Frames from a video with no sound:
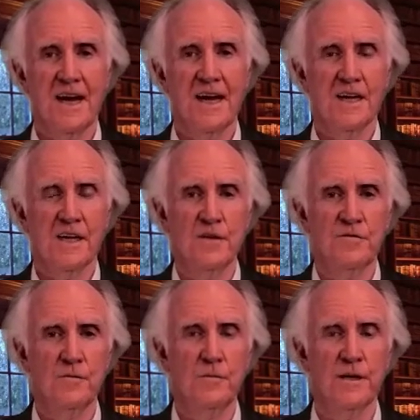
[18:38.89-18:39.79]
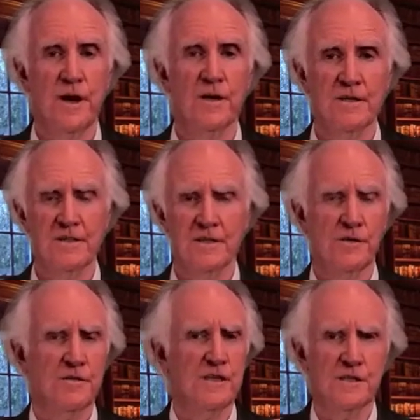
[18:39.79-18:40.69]
at a level beyond sort
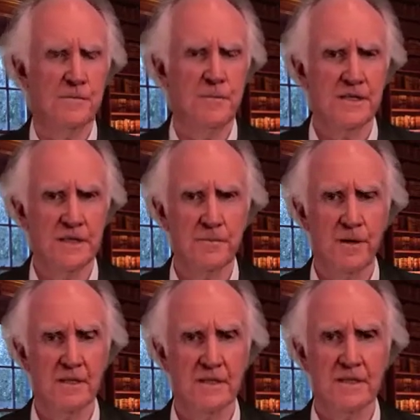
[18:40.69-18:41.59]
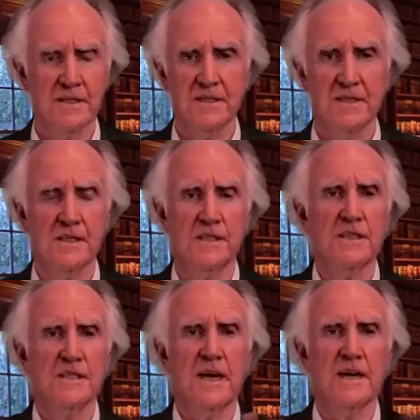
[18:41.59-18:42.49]
of just domestic politics, and it
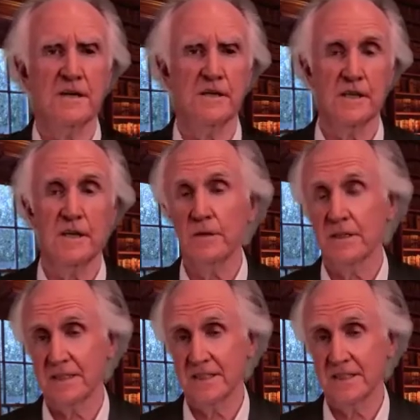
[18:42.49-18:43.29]
sits out on its own. Well,